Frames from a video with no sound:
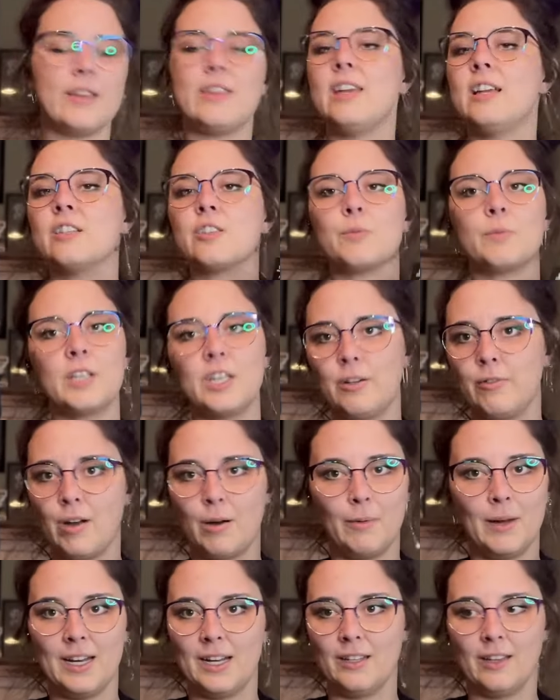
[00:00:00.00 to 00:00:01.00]
I think it's a really
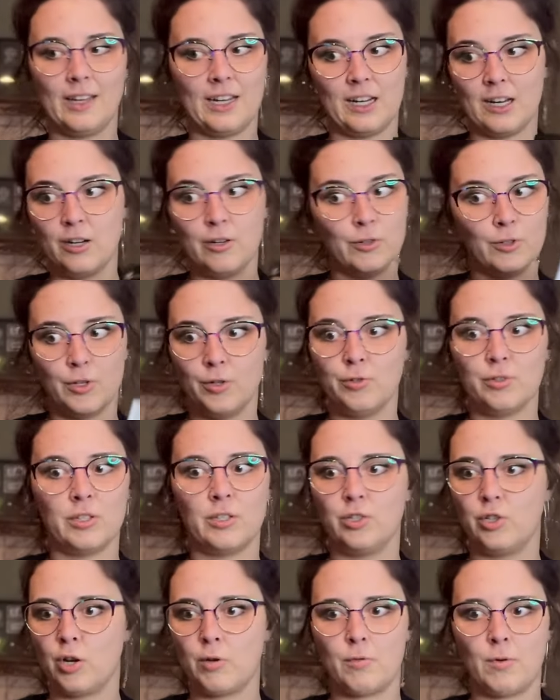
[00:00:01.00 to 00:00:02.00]
great way to like introduce
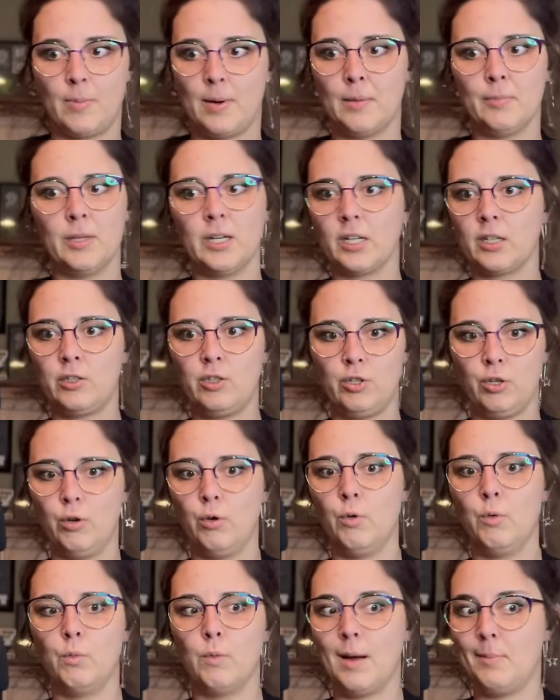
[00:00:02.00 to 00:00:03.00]
the general public
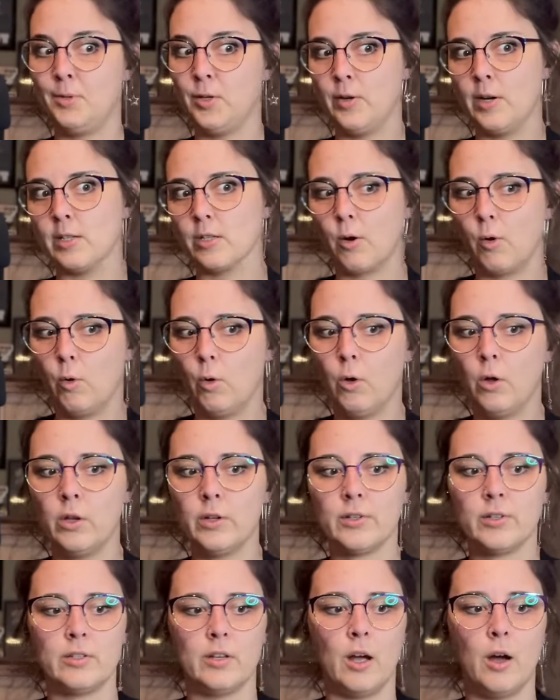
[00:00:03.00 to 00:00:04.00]
to Webtoon as a
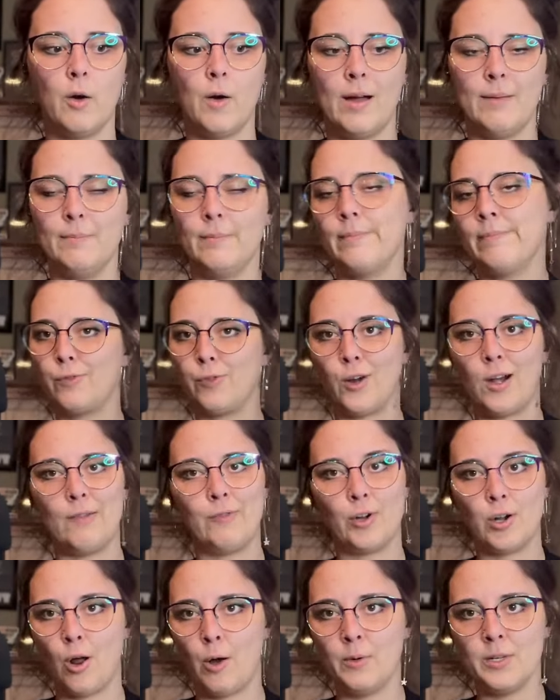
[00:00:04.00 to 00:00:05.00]
whole. So I'm
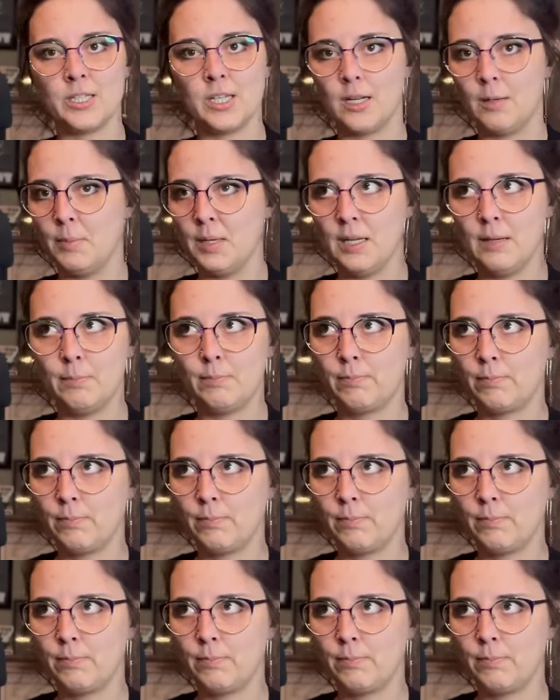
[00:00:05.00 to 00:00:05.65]
forever and always going to be